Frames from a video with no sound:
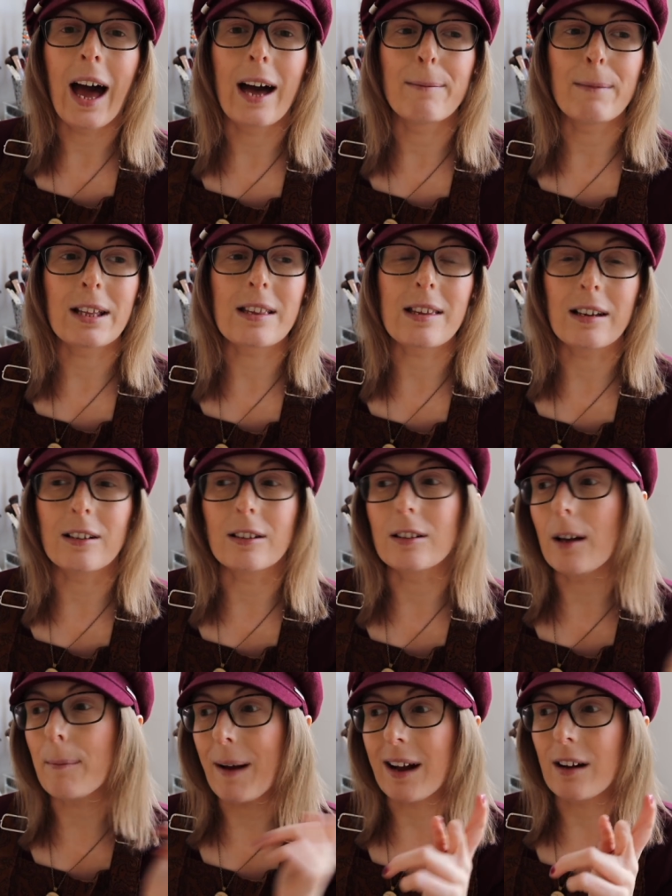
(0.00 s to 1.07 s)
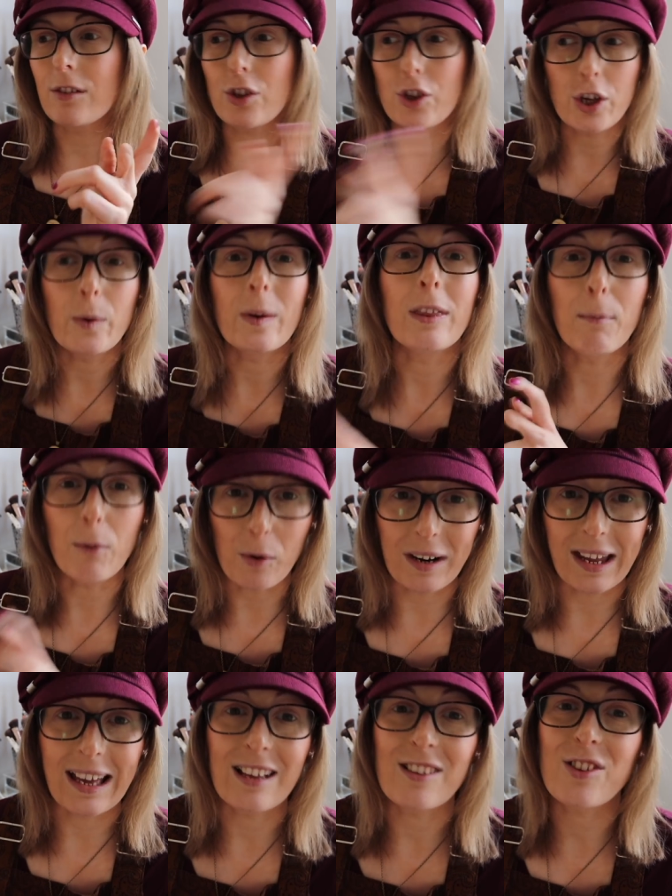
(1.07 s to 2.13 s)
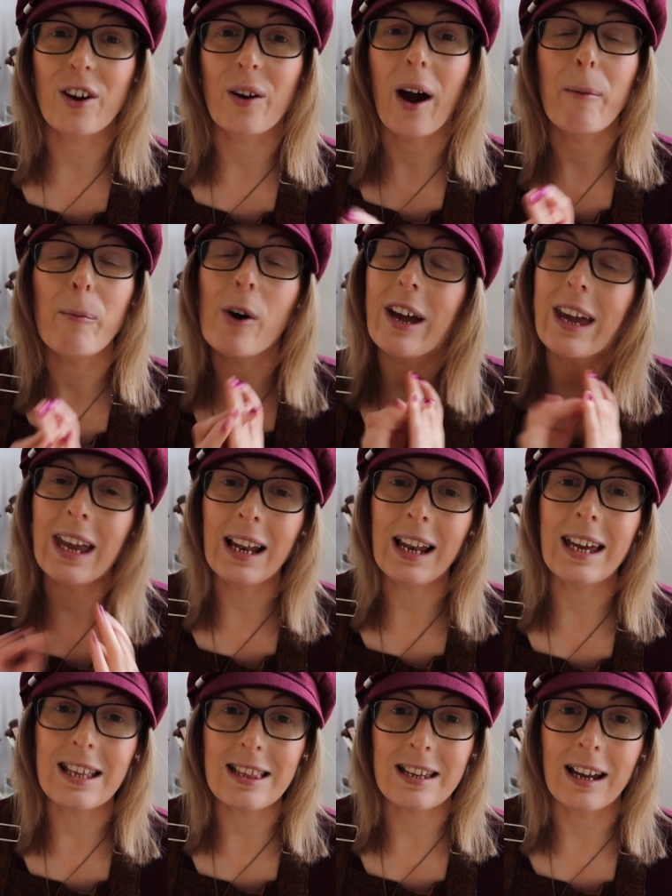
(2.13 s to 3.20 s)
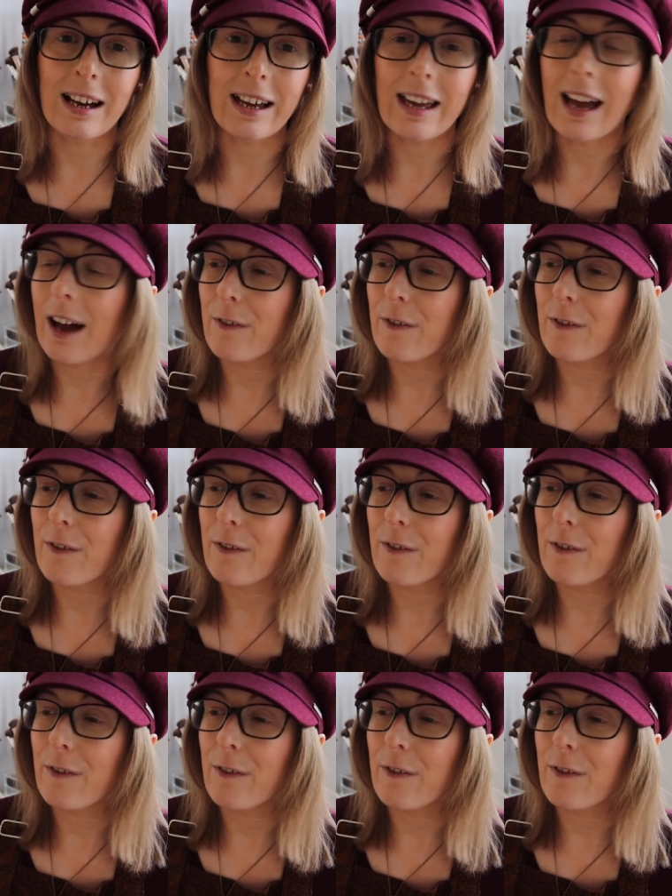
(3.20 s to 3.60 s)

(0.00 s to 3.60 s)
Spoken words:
until about 2 in the morning. So I'm working late tonight.